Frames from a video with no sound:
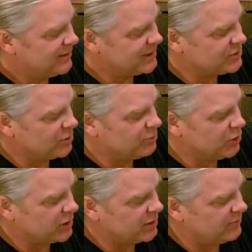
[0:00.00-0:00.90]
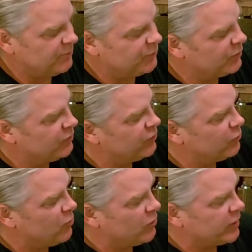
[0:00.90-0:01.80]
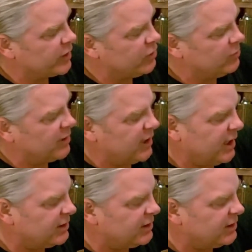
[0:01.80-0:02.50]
That's our book, The War in Cuba,